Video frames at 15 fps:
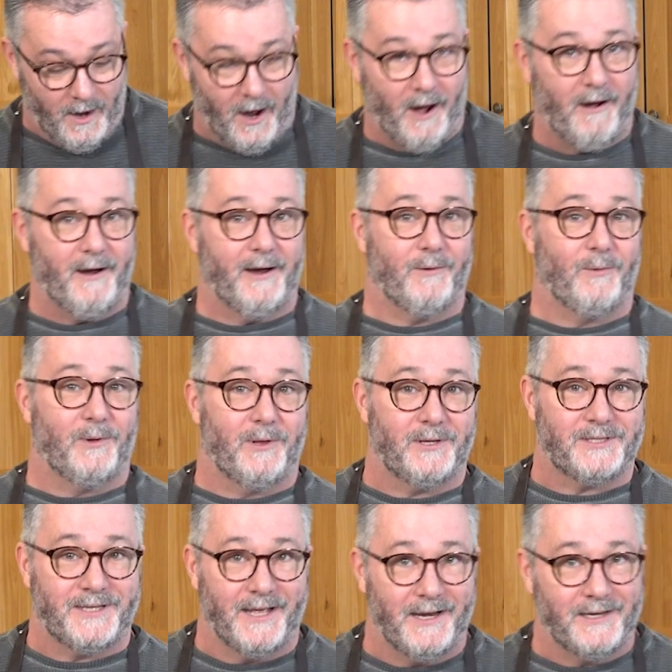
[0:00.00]
All right, well,
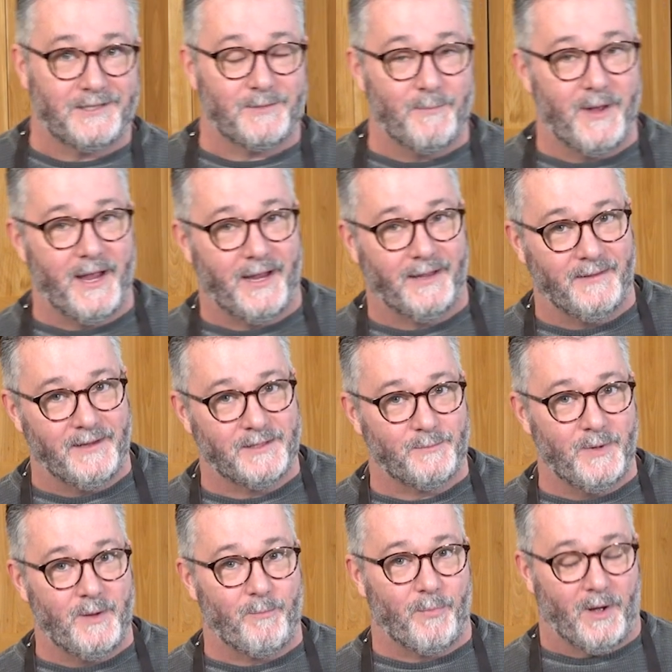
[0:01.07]
let's get into making these
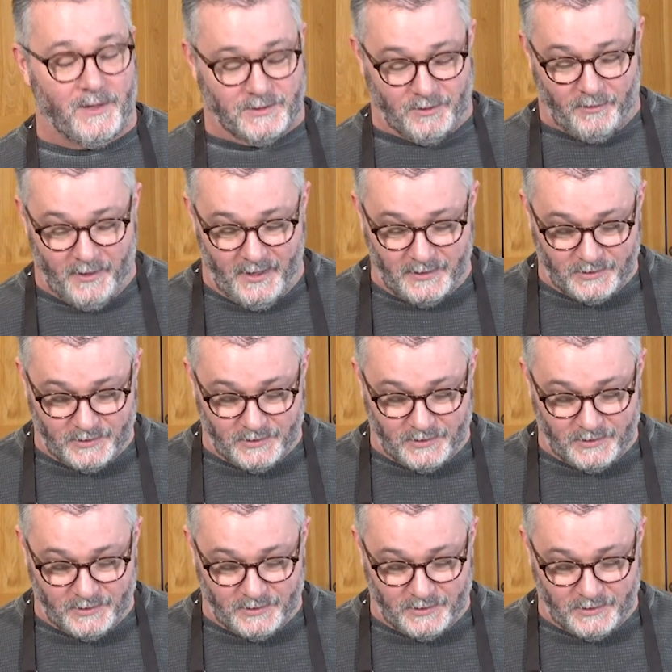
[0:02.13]
meatballs, okay?